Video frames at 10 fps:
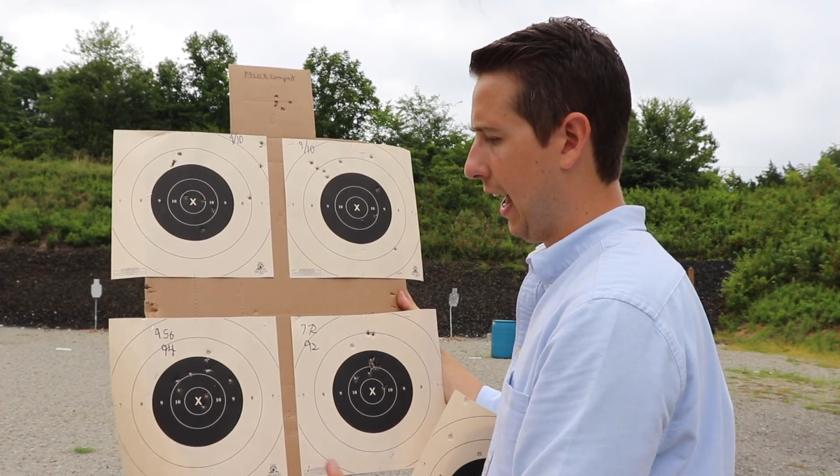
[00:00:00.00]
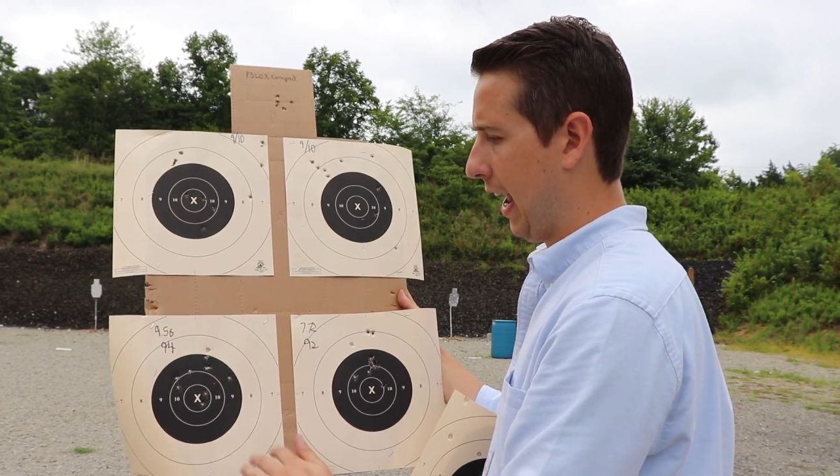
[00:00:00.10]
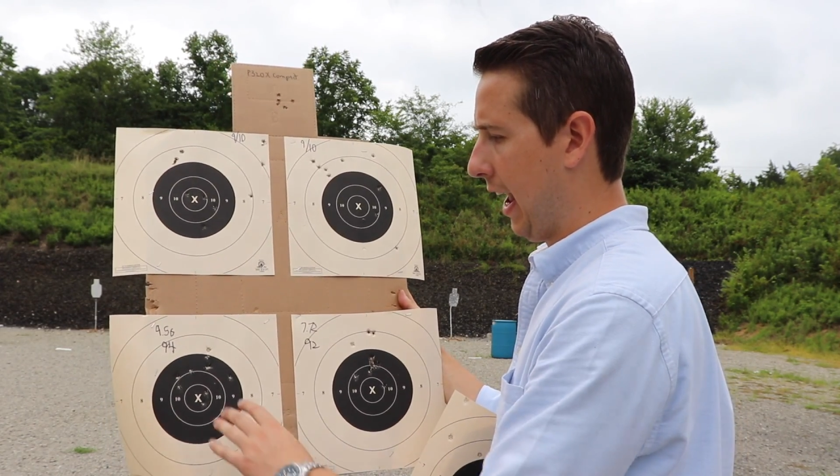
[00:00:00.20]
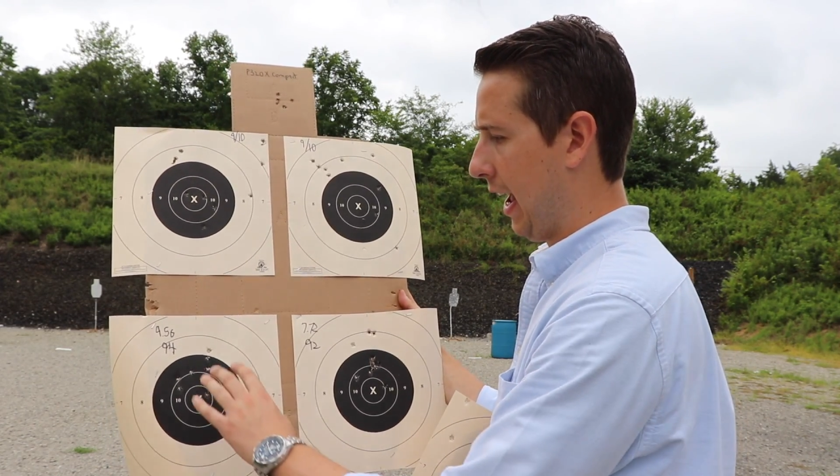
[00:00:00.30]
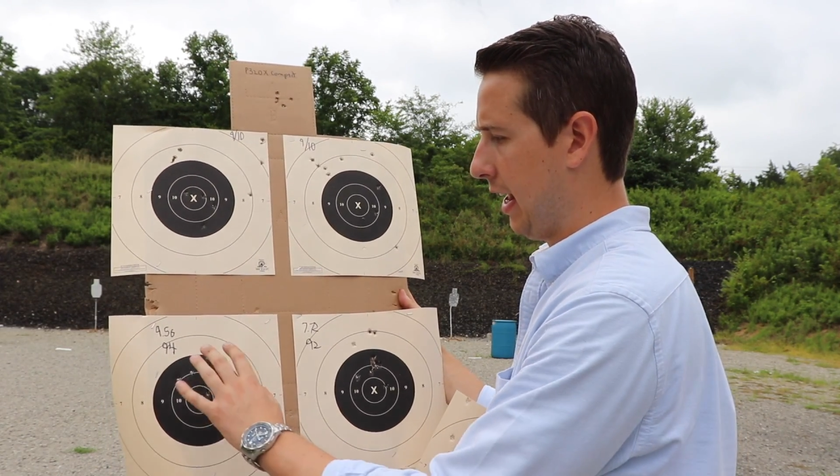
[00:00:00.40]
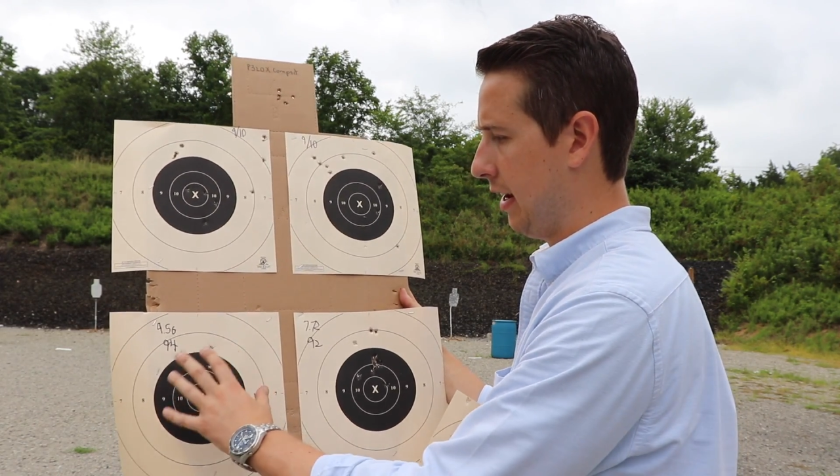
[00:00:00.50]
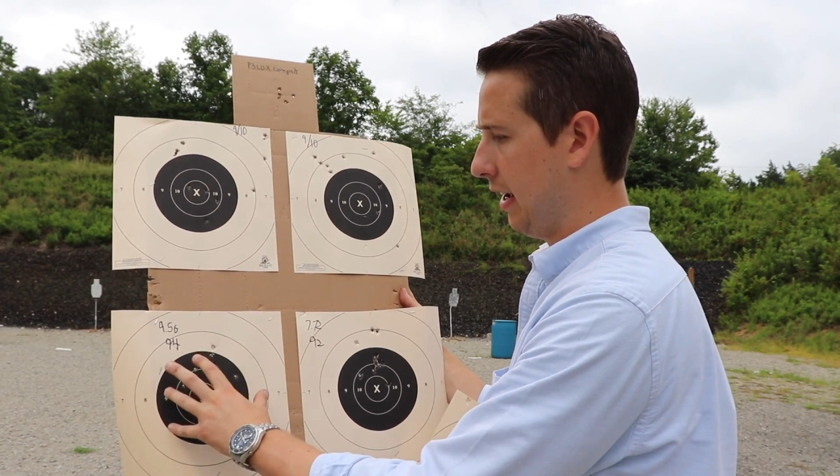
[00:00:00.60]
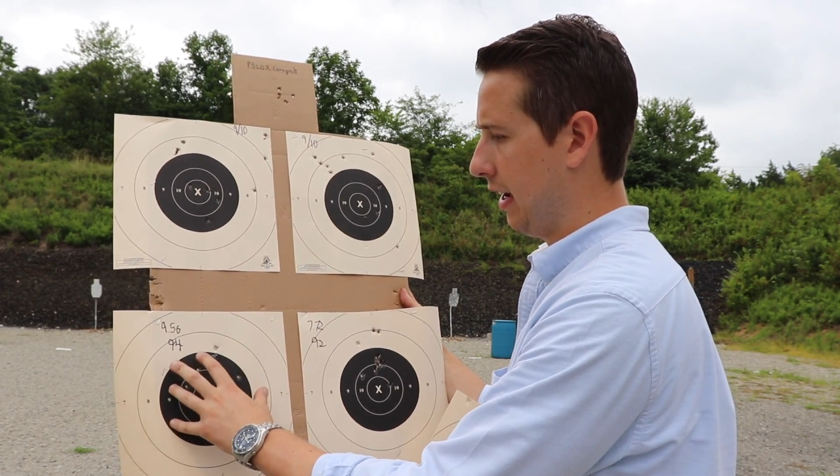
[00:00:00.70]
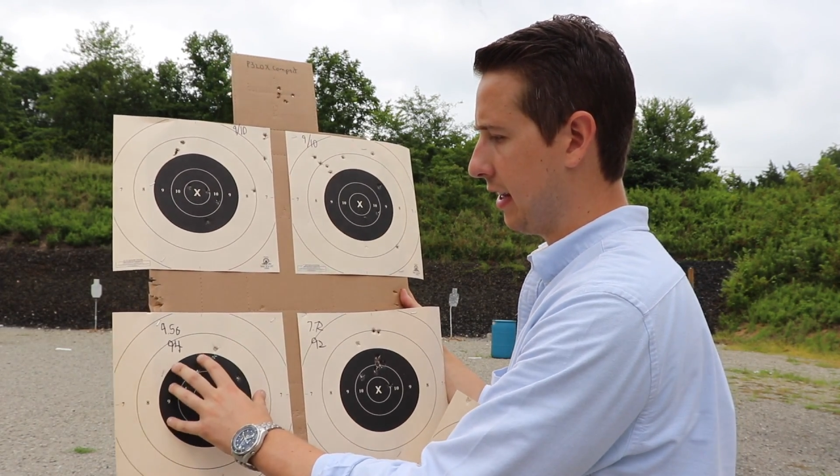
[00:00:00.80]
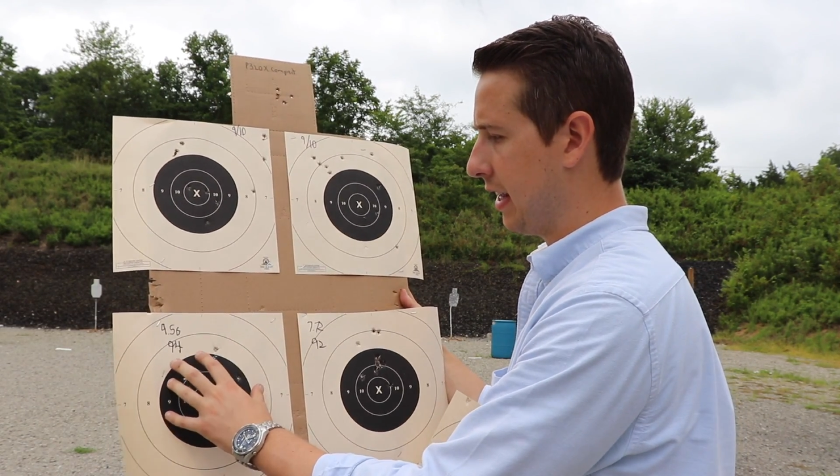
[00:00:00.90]
And
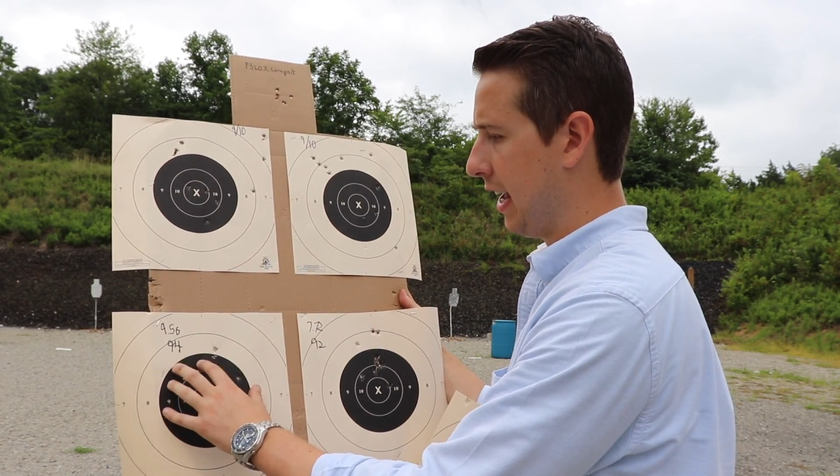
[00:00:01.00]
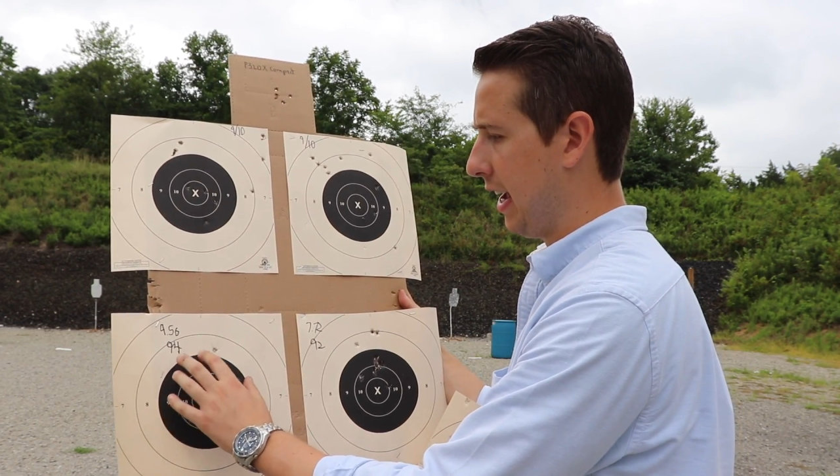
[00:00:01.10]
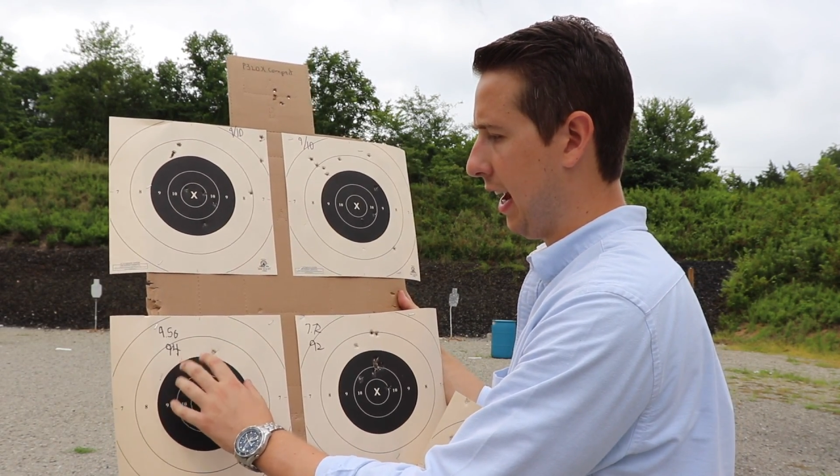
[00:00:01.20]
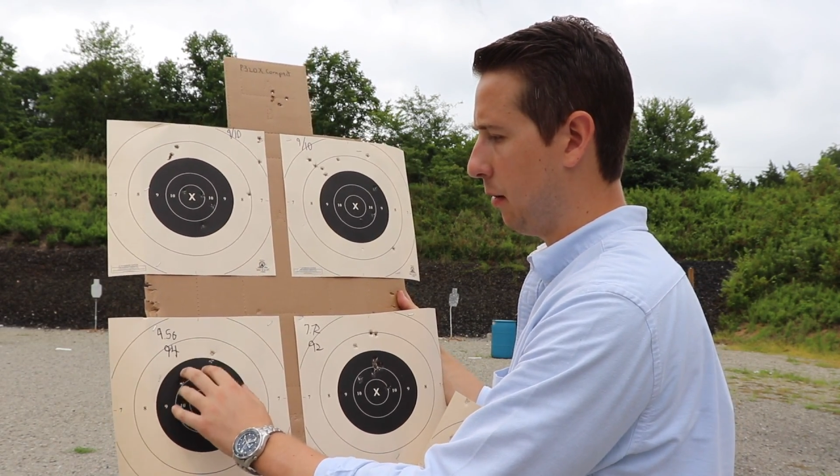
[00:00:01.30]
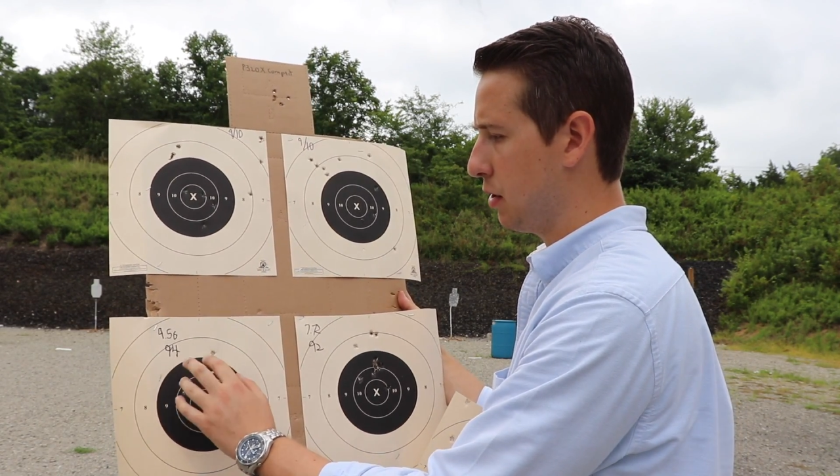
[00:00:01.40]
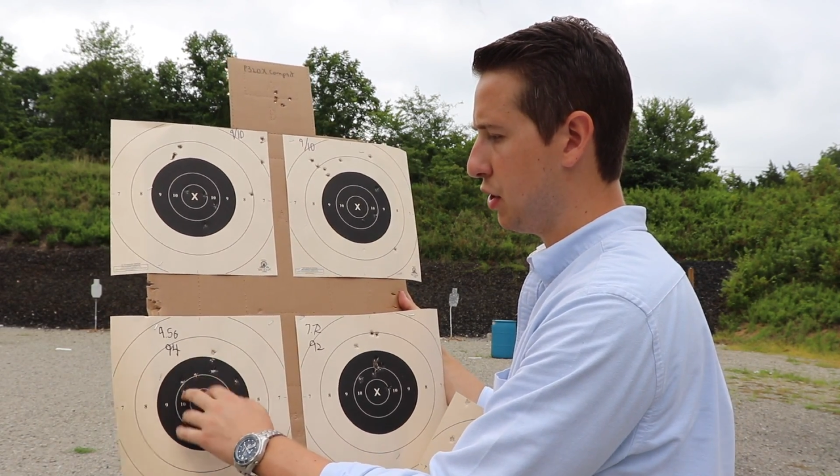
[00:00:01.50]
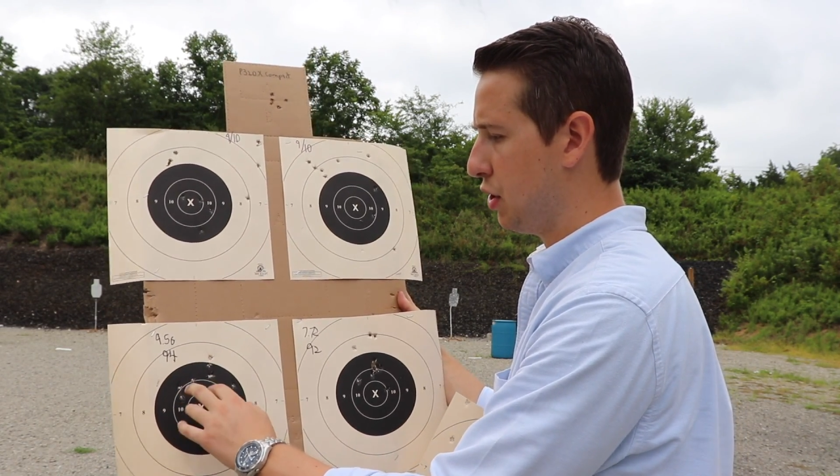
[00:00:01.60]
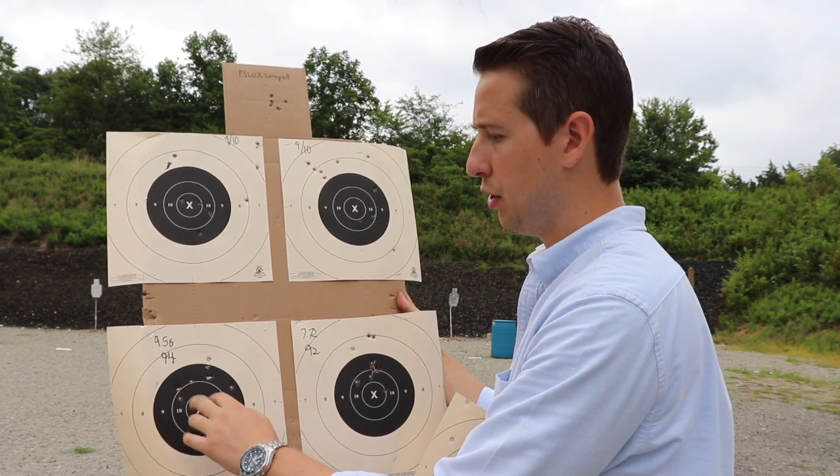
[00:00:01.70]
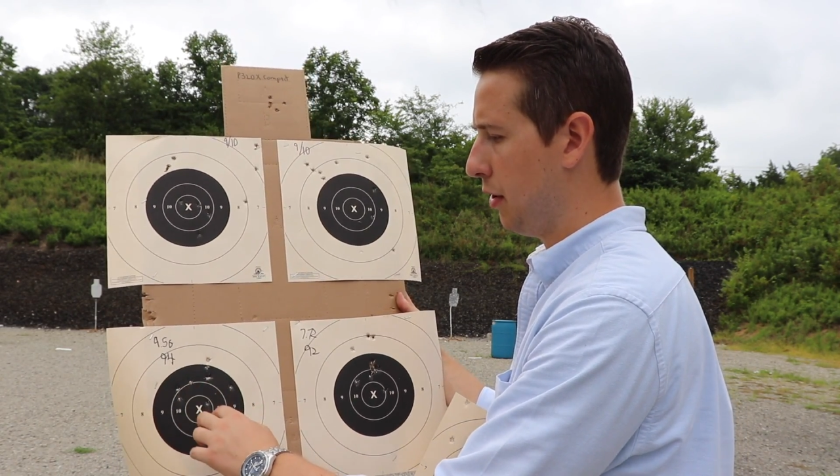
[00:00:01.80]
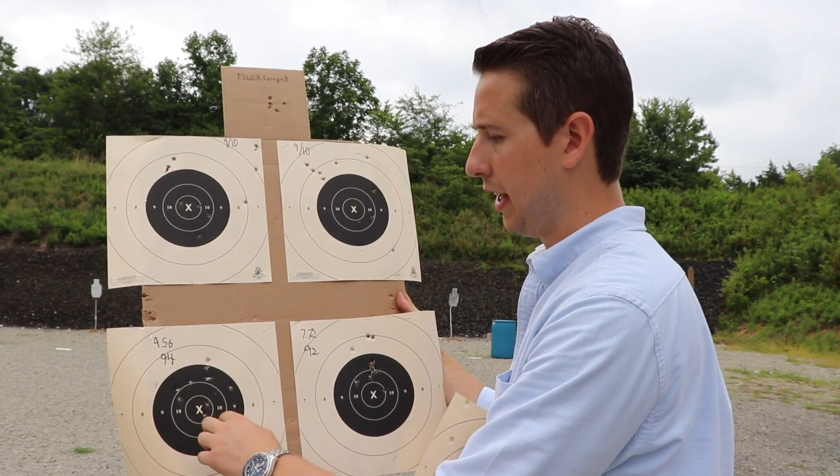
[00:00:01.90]
again, I was
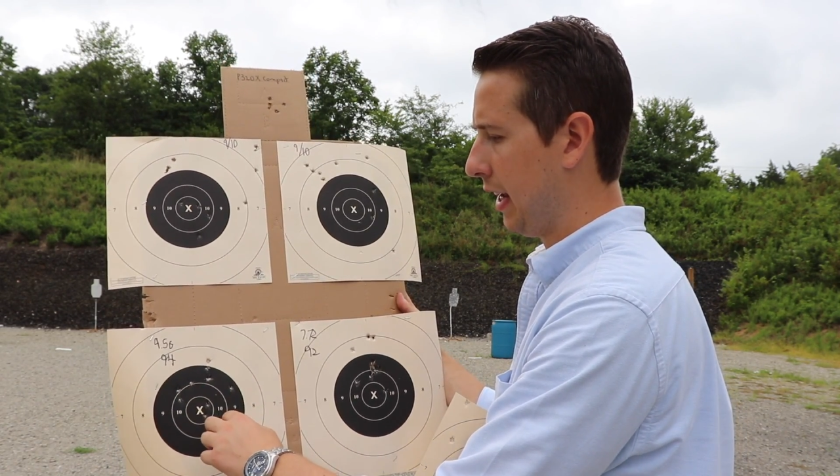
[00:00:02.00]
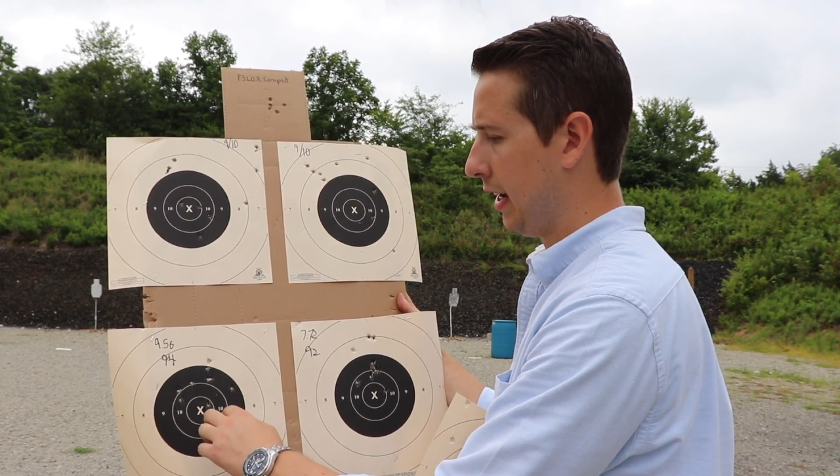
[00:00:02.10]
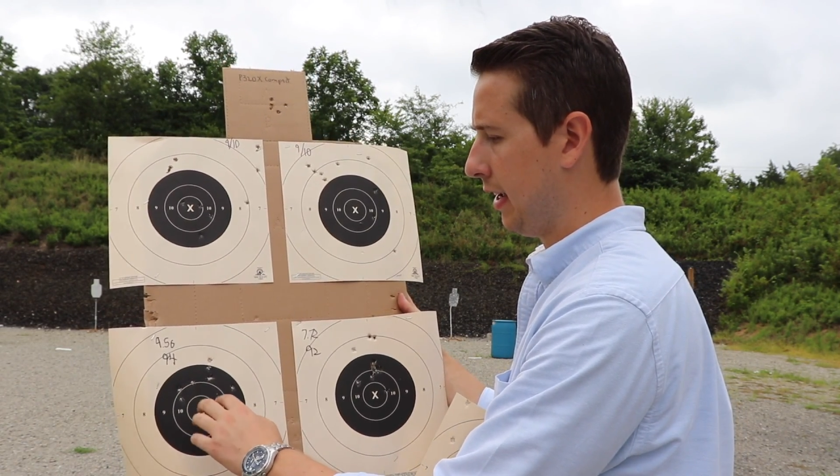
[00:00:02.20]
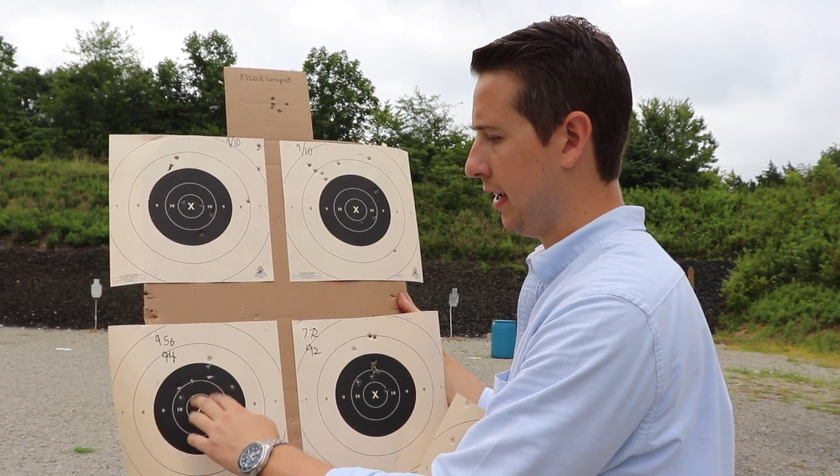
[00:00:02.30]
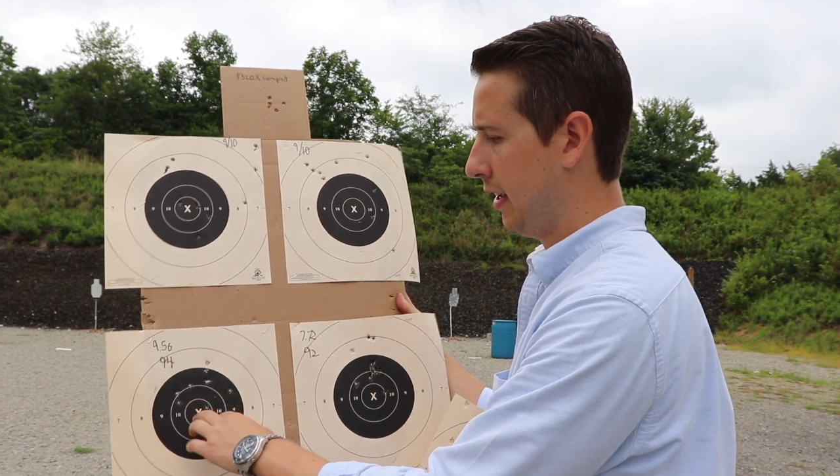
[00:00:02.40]
shooting